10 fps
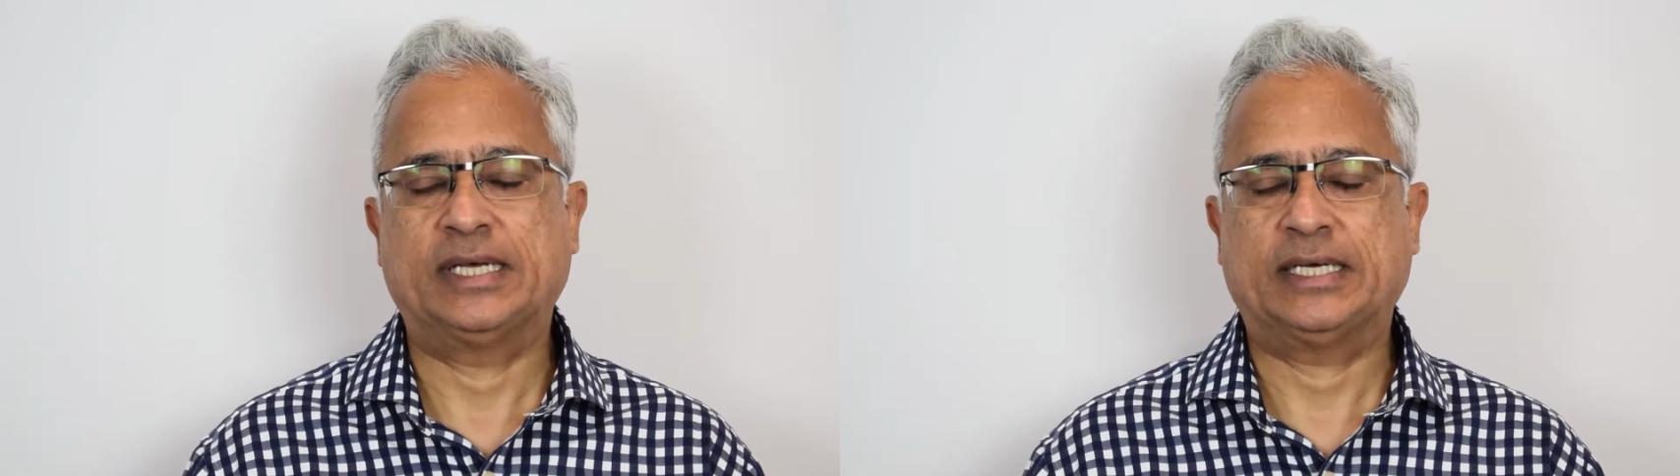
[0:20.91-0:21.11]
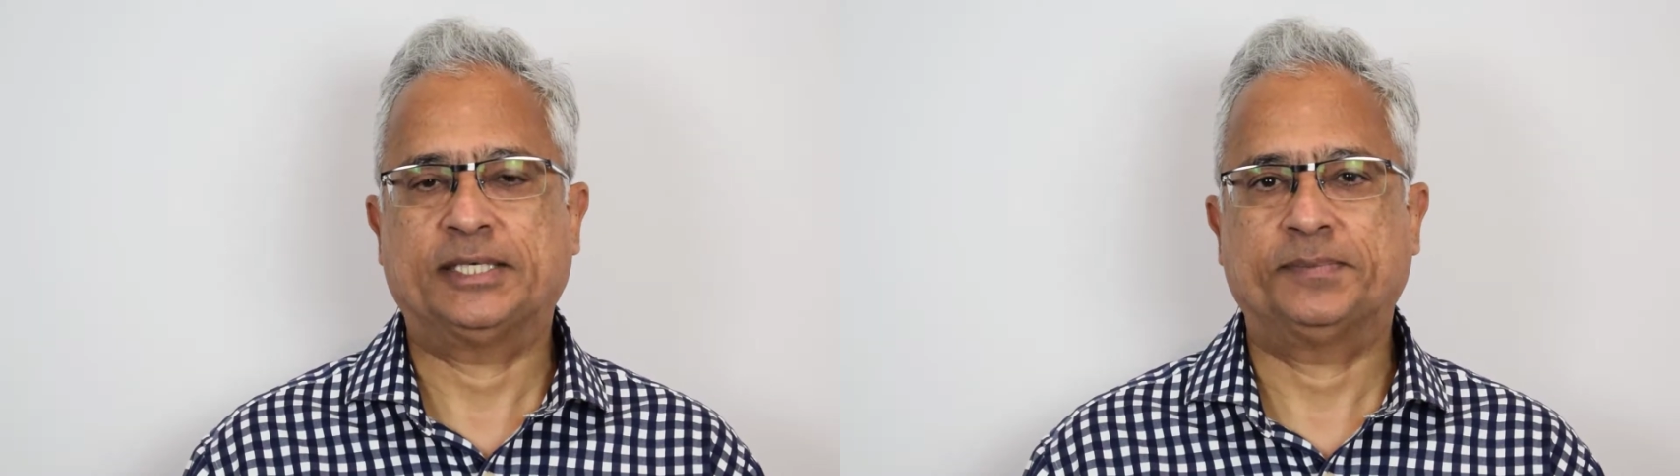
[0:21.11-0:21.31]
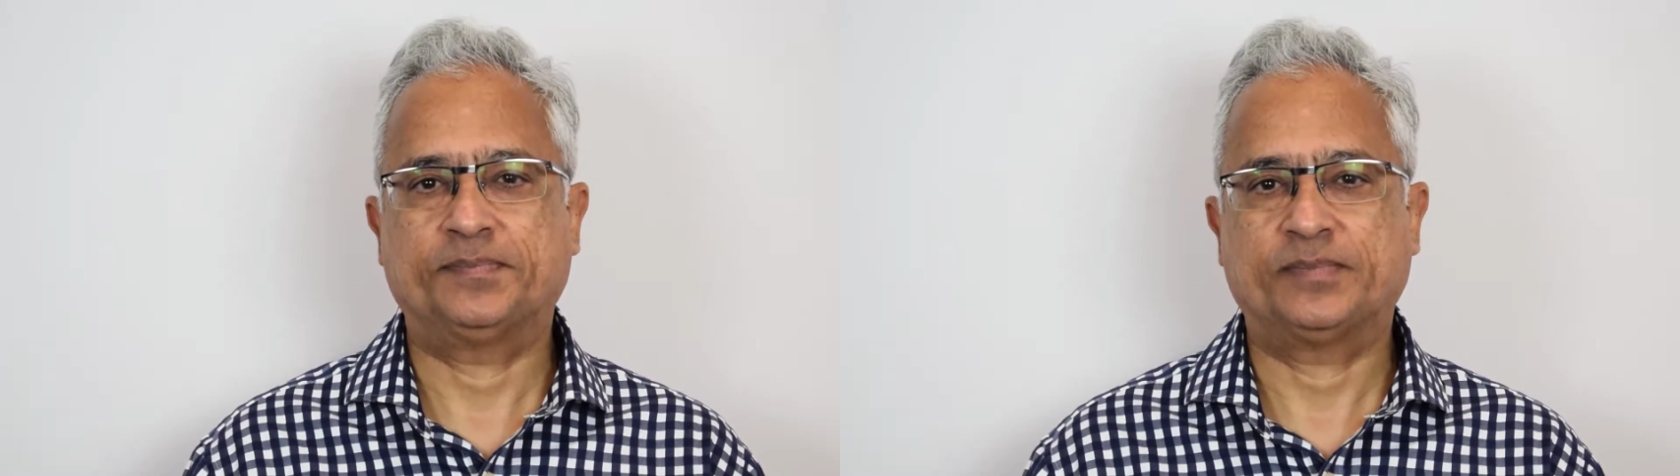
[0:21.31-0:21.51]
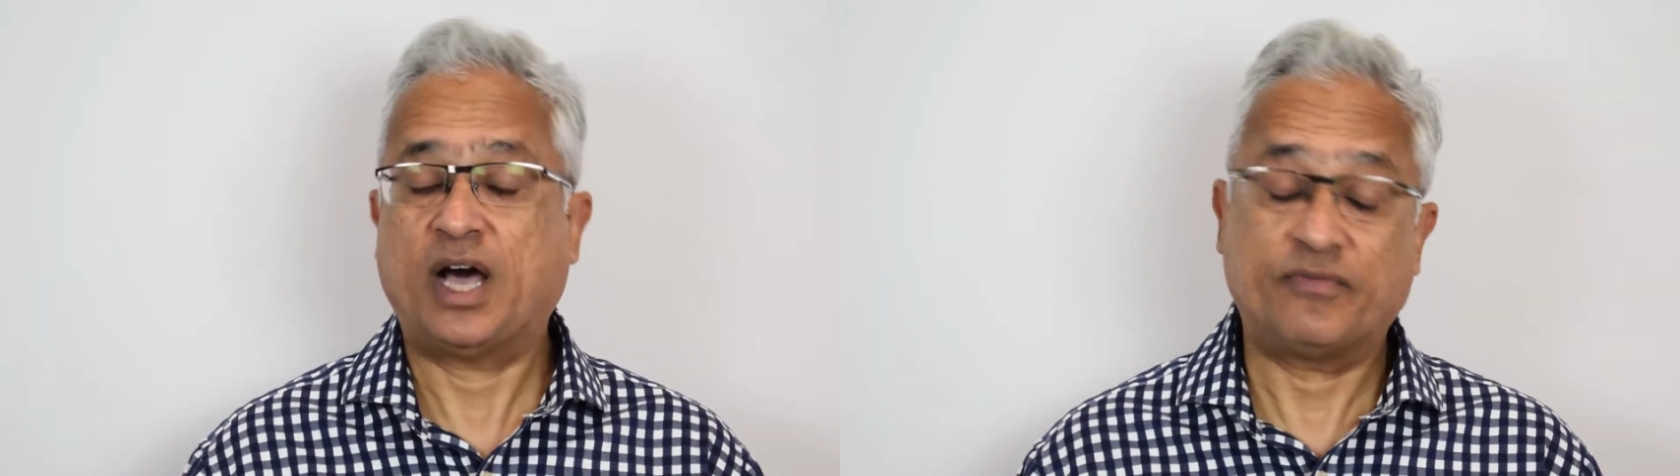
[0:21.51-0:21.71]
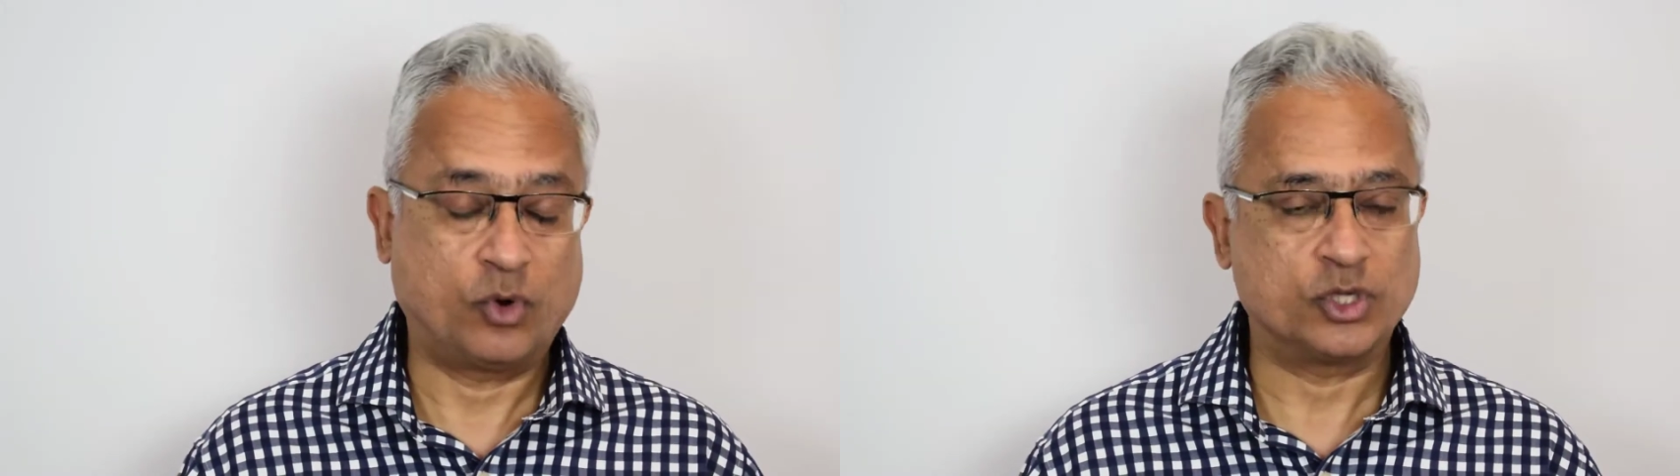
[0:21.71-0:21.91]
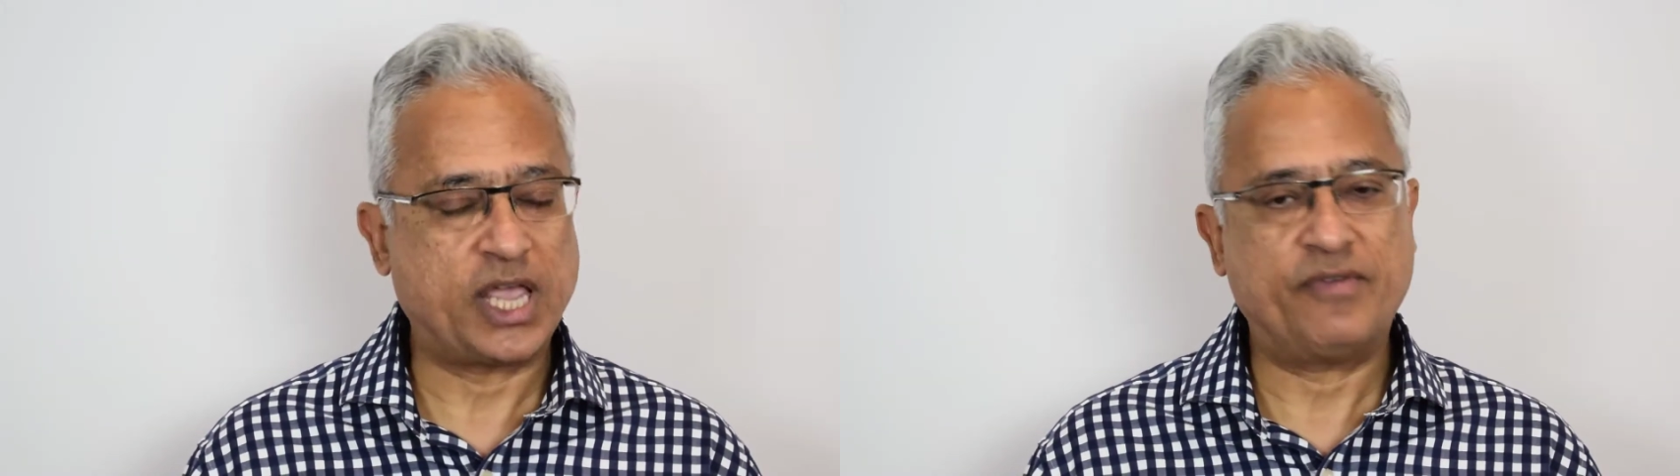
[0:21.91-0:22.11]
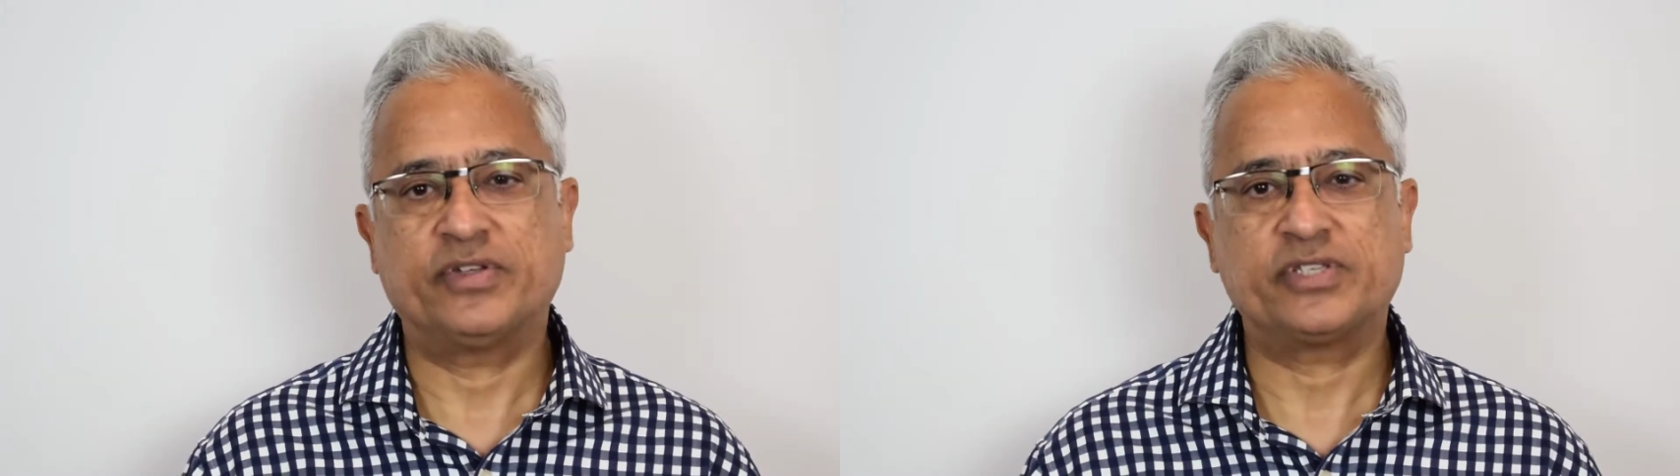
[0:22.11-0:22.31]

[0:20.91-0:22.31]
Of course, every